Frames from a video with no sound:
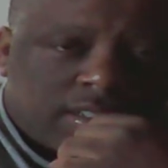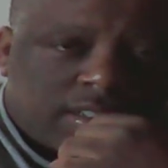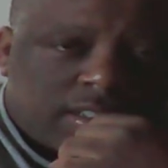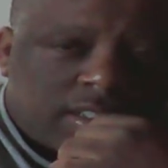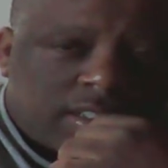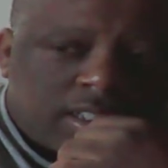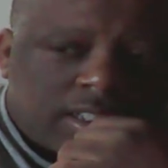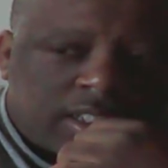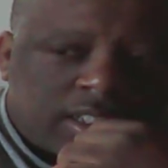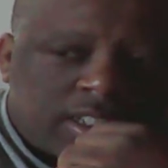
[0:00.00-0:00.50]

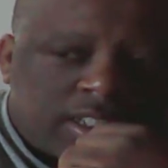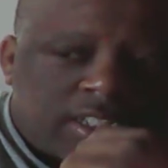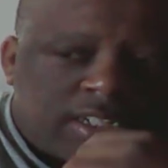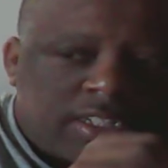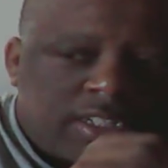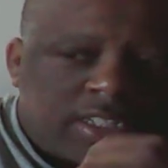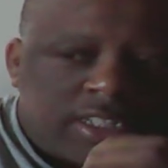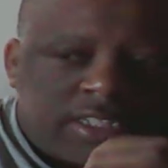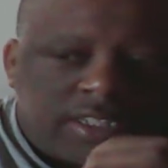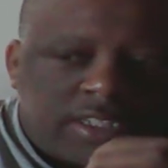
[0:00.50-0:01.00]
And
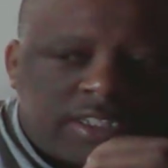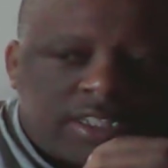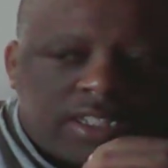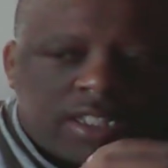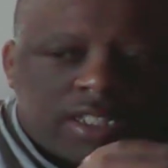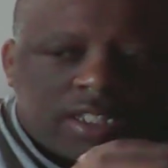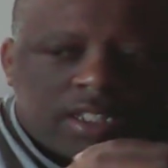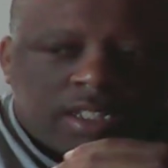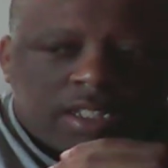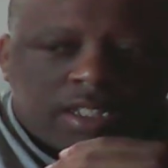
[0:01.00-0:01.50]

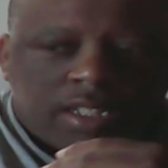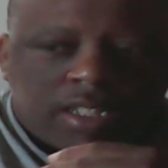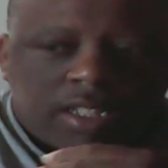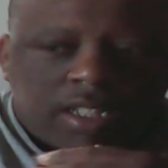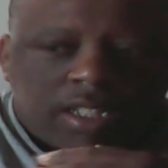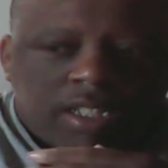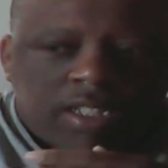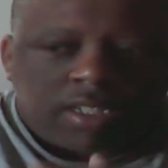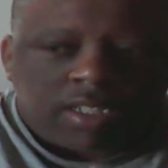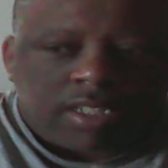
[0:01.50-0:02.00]

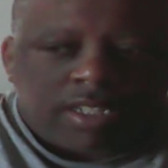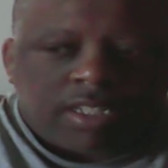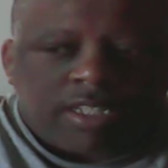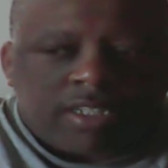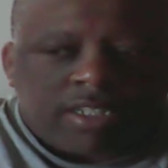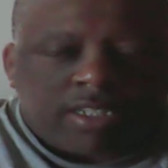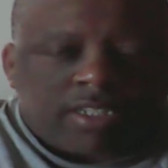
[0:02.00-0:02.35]
at least